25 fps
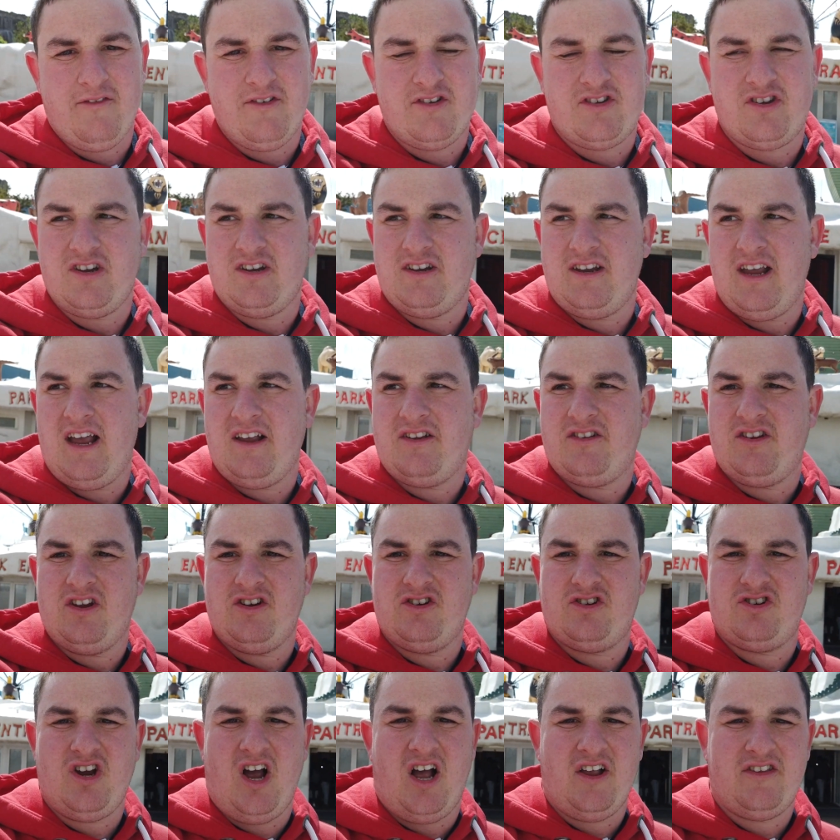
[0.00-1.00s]
Obviously, yes,
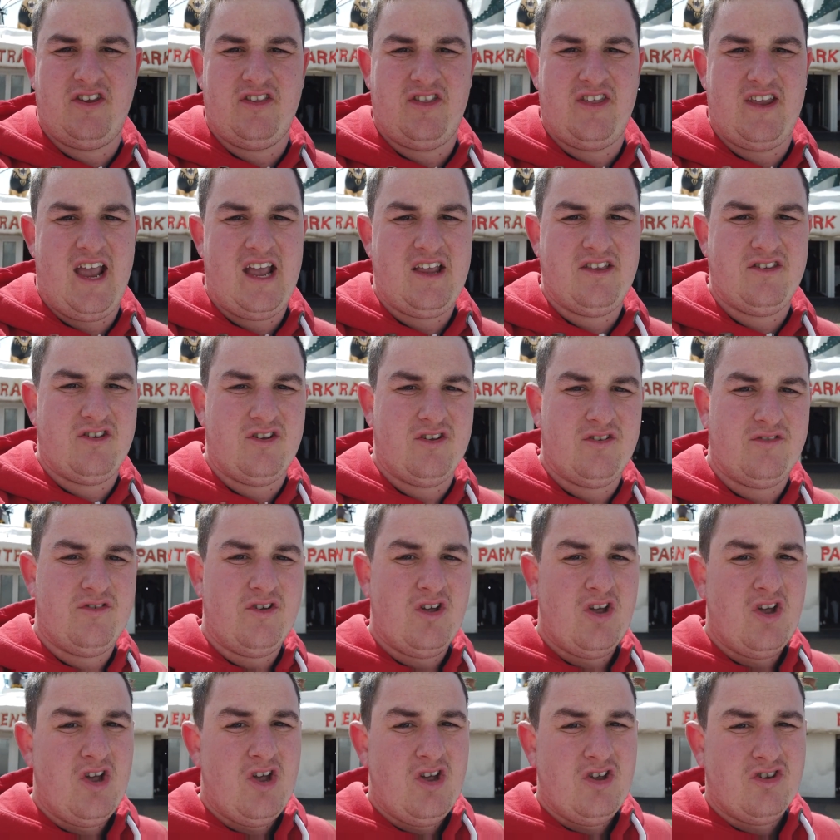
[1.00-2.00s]
it shut at the end of
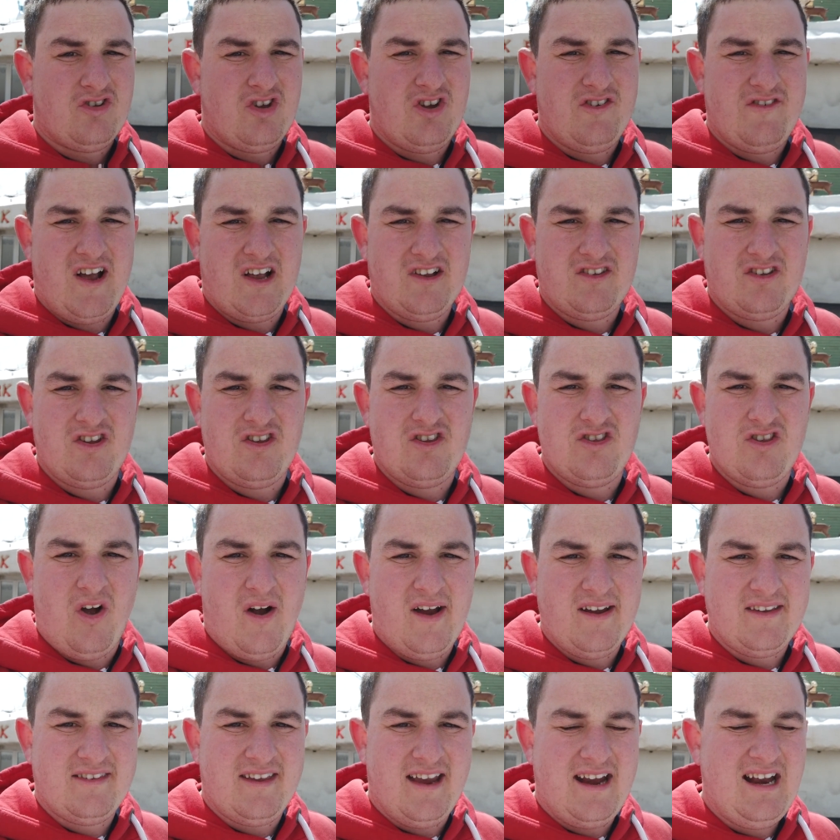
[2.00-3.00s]

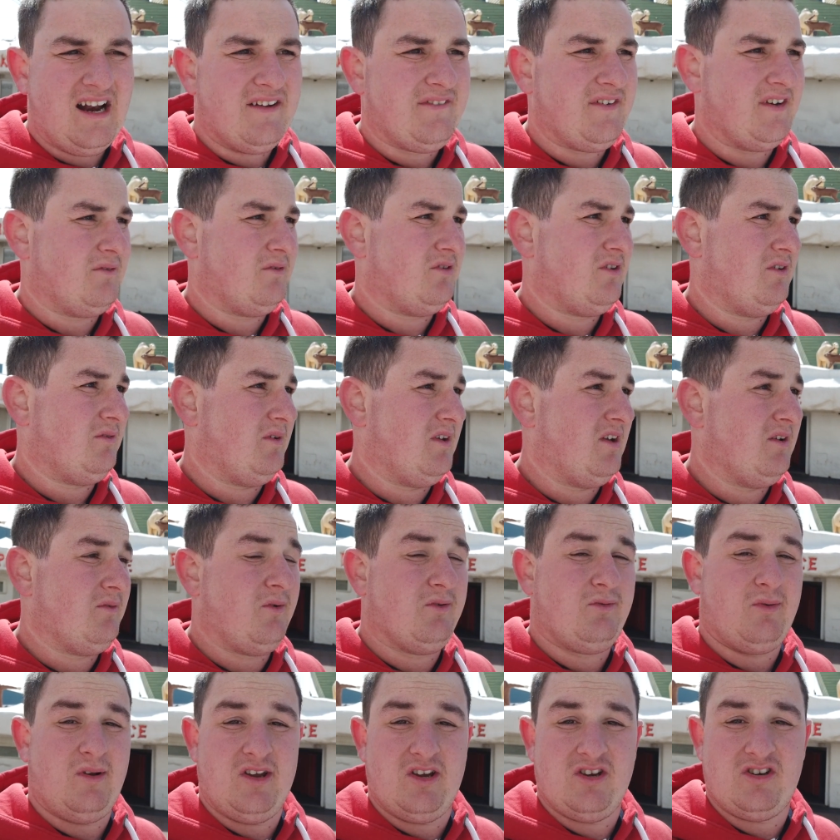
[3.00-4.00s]
2019, I think
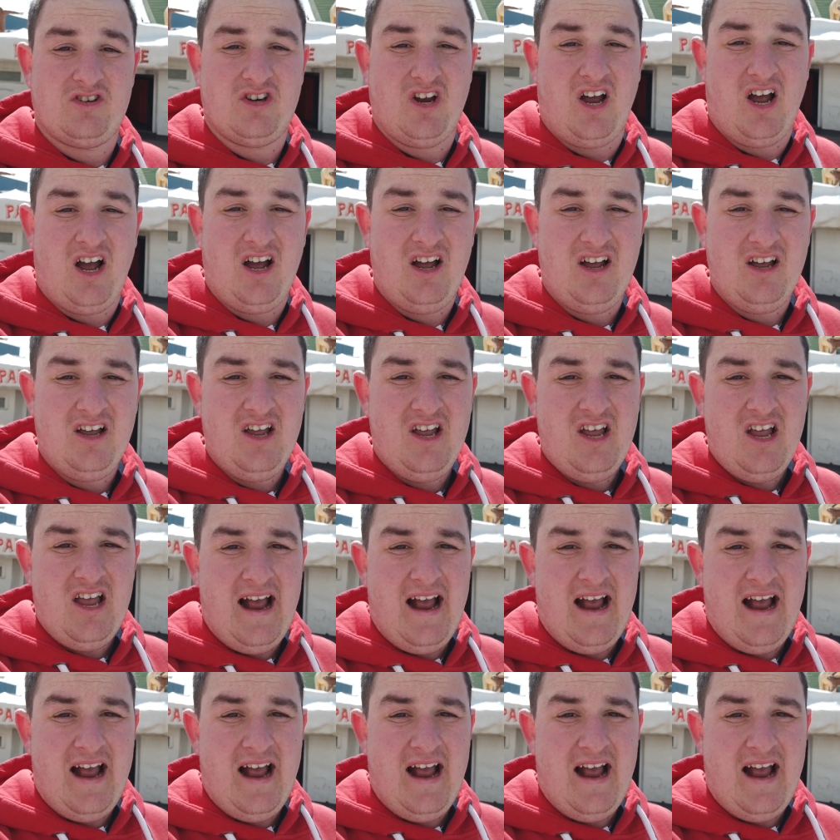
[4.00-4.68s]
was when it shut,